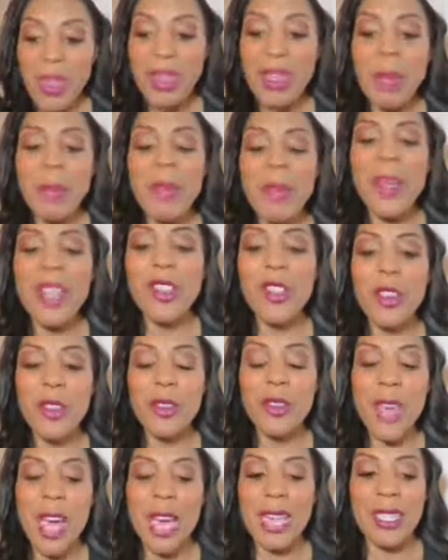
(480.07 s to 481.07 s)
let me make sure
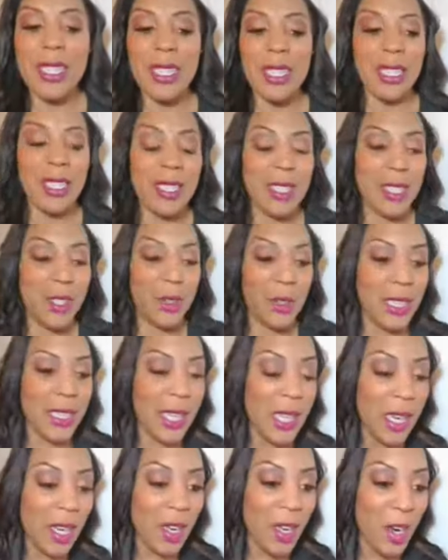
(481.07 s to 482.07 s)
you guys can still
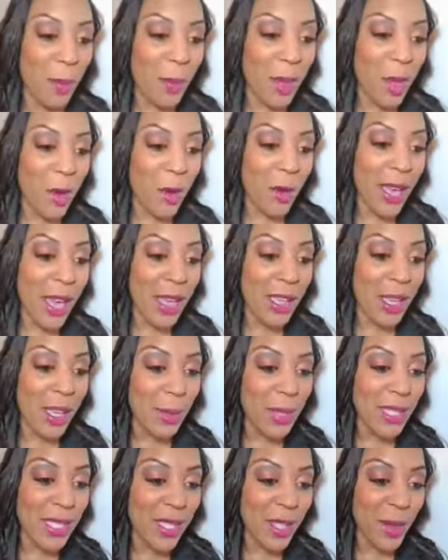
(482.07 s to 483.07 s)
see and hear me okay.
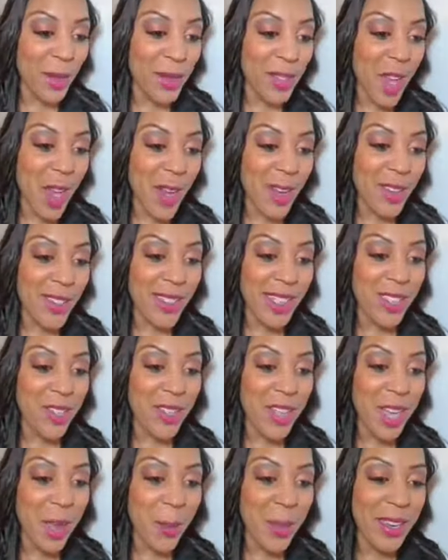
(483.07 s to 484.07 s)
Let me see those hearts as
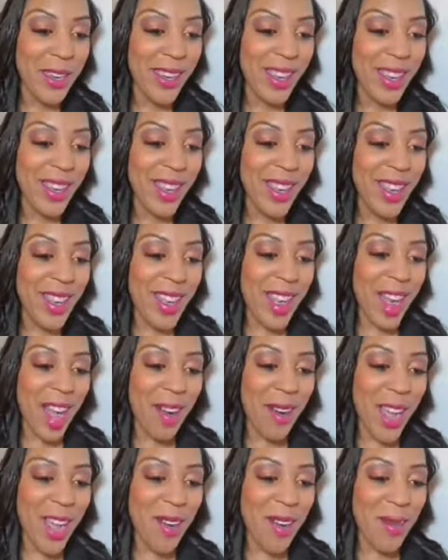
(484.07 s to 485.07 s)
you're coming in.
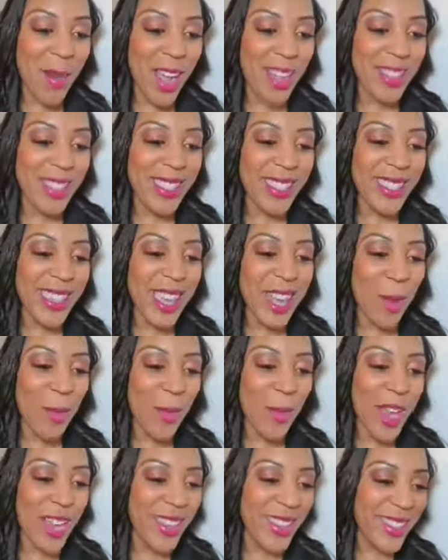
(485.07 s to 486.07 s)
All right. Roger said,
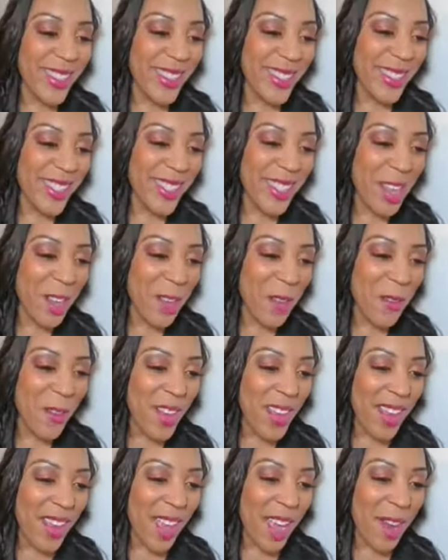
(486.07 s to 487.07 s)
I'm ready to shift.
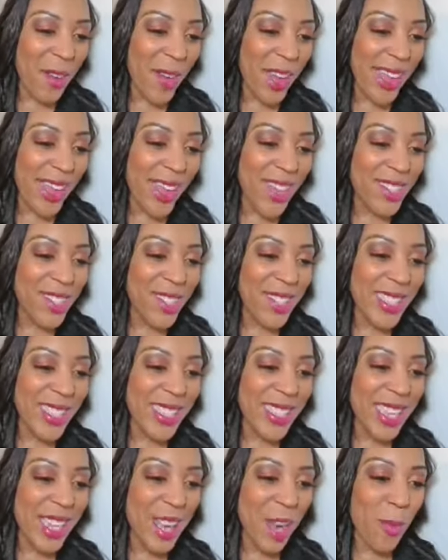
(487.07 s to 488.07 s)
All right. Angela
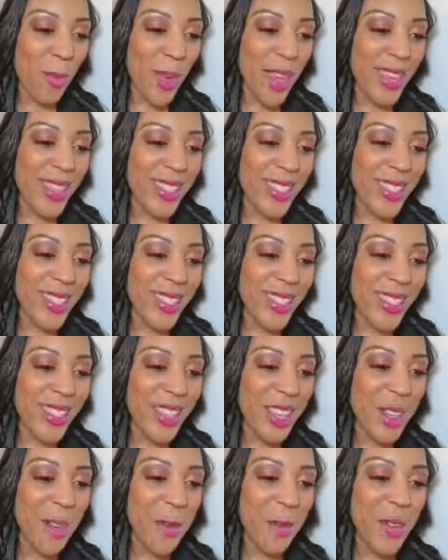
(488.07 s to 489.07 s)
said, I'm ready to
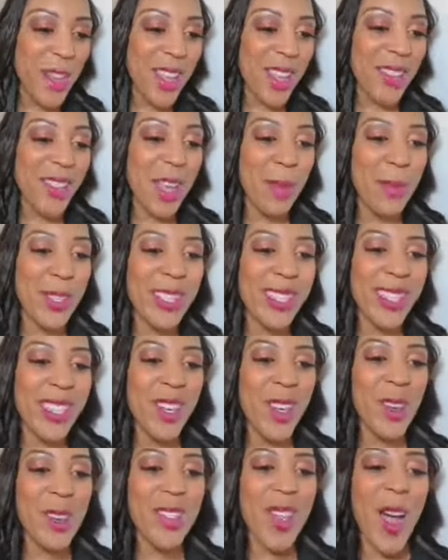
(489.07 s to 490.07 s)
shift. Let me see
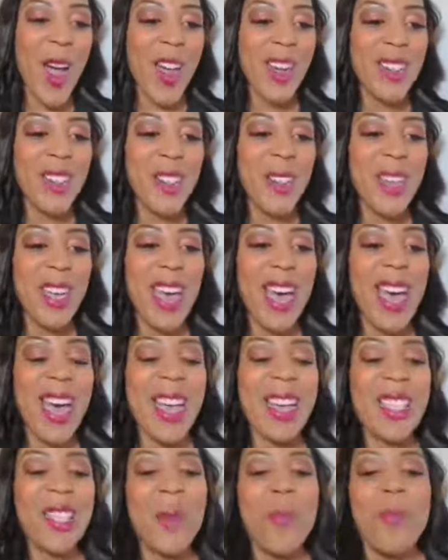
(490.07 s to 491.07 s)
those hearts, you
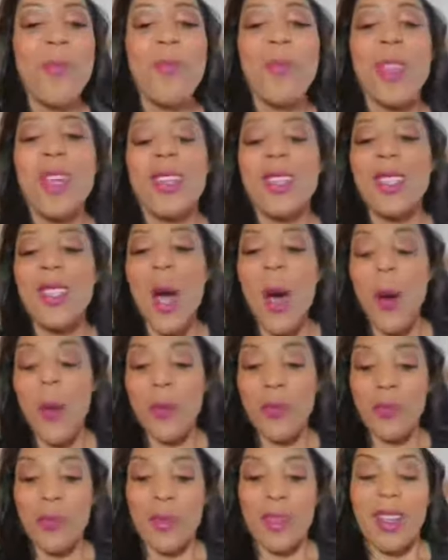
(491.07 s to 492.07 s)
guys.
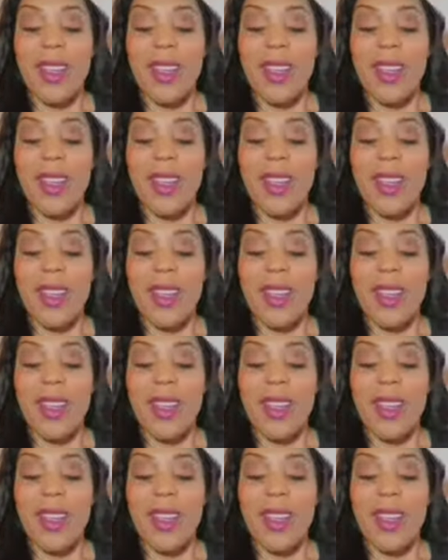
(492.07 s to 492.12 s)
So